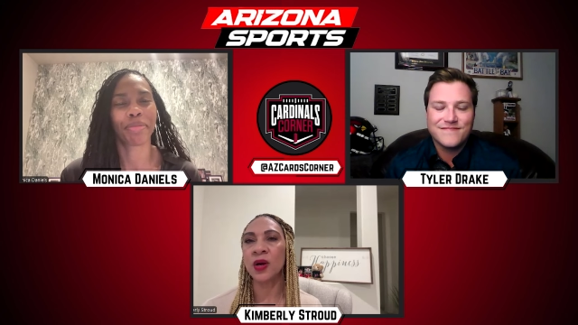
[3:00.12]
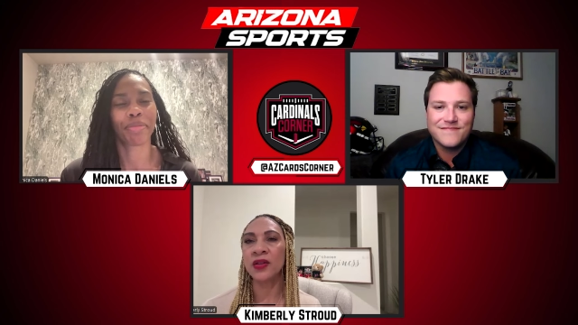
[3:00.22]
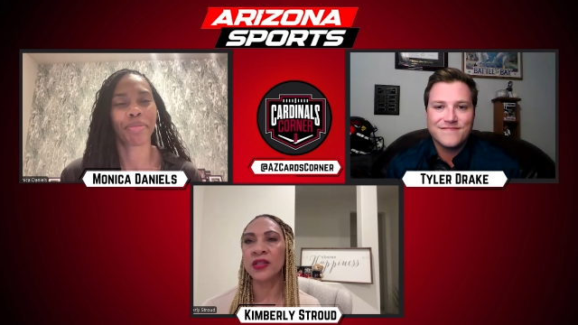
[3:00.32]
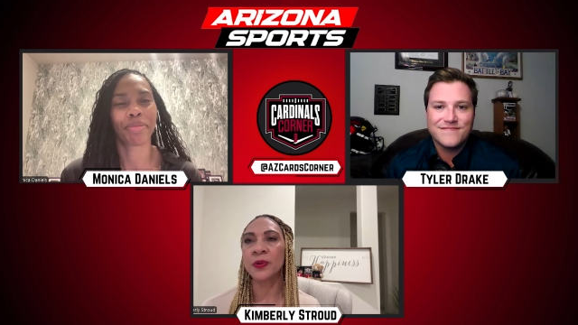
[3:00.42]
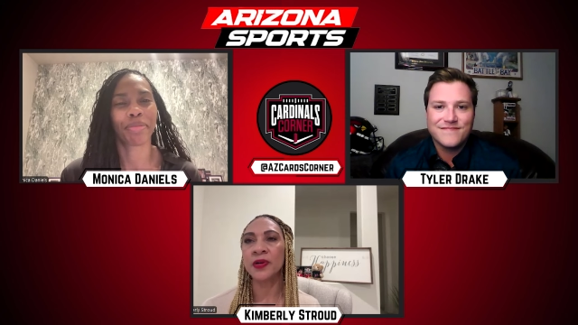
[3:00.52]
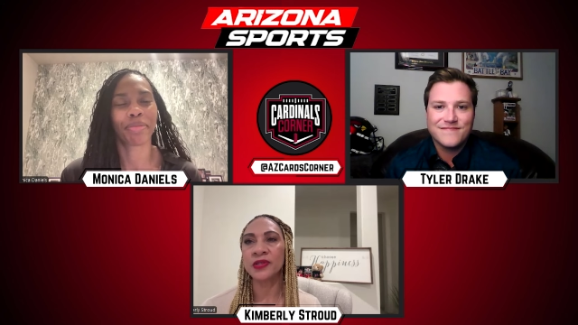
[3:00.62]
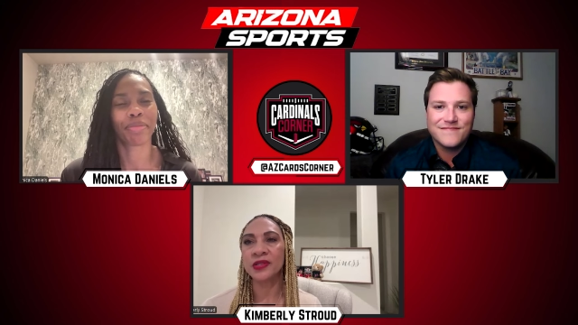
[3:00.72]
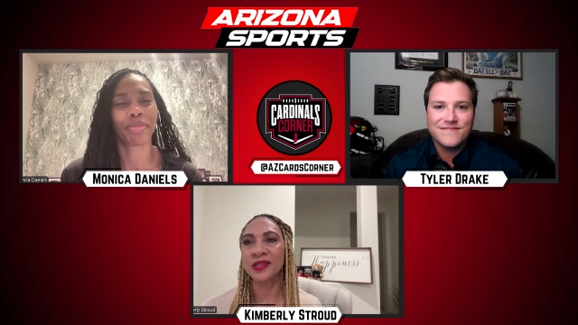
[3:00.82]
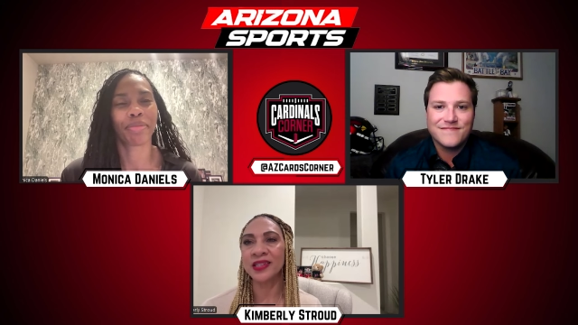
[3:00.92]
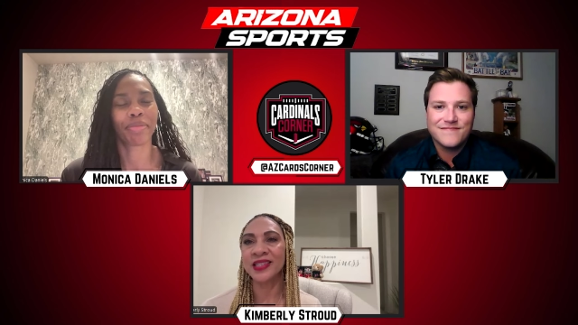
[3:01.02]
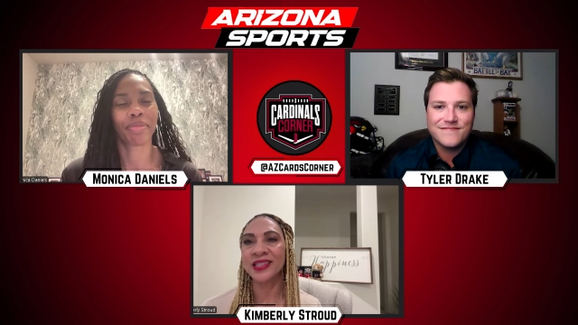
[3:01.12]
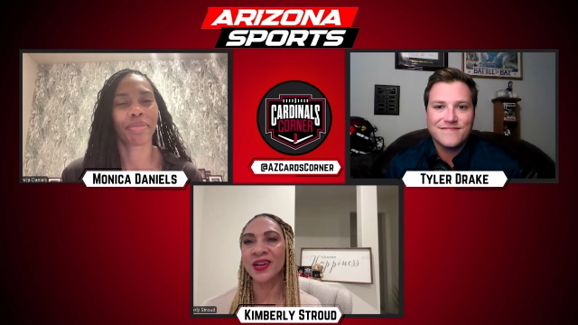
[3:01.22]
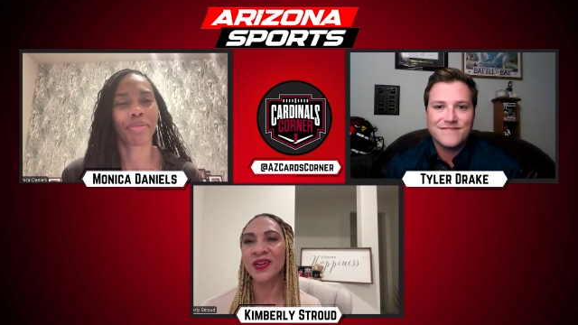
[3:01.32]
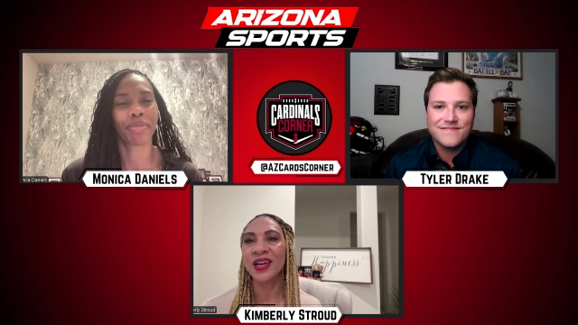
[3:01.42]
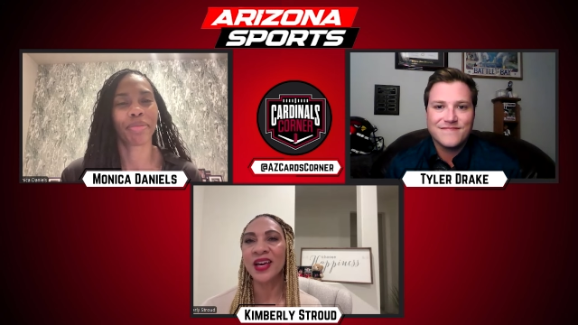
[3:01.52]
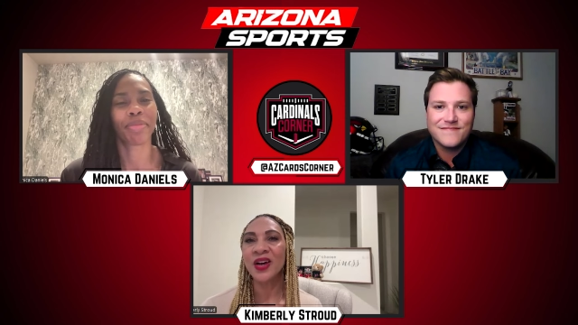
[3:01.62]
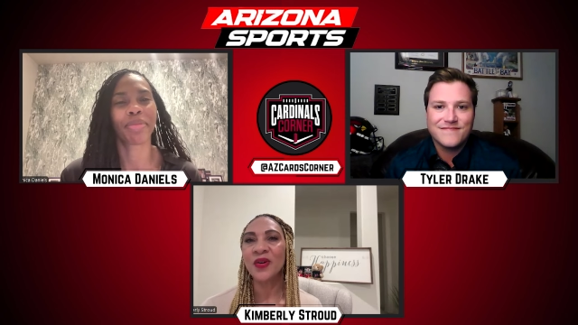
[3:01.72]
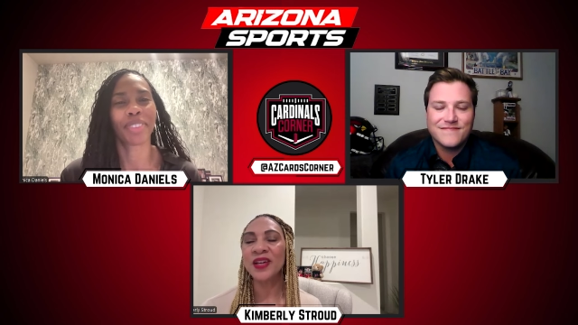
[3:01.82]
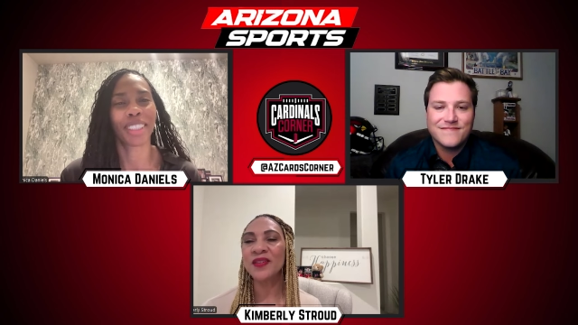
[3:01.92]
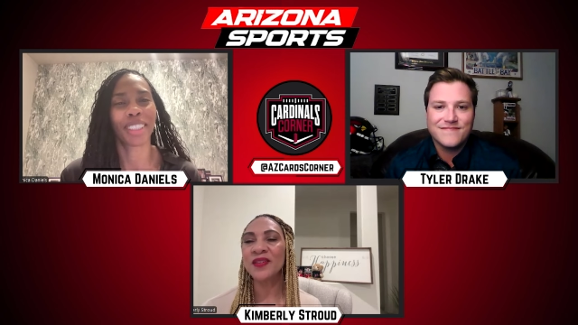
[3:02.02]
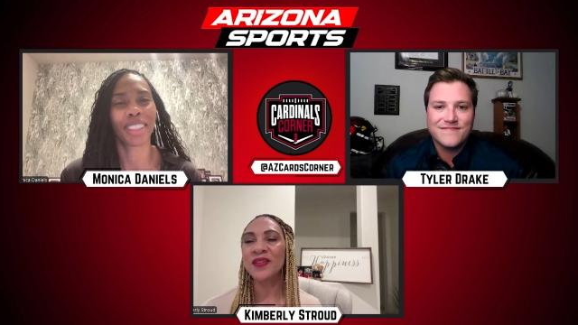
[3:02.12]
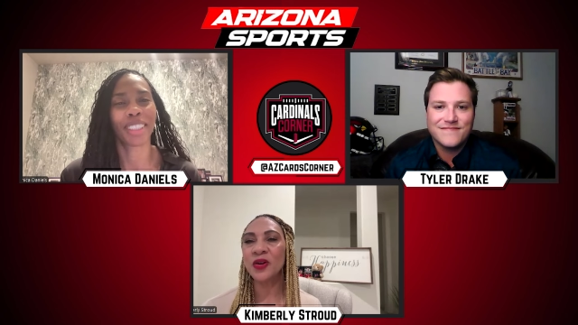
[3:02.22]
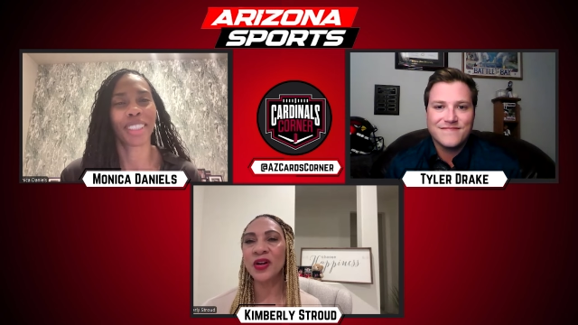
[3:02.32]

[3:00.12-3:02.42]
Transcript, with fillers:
Speaker 1: well as personally so we yes.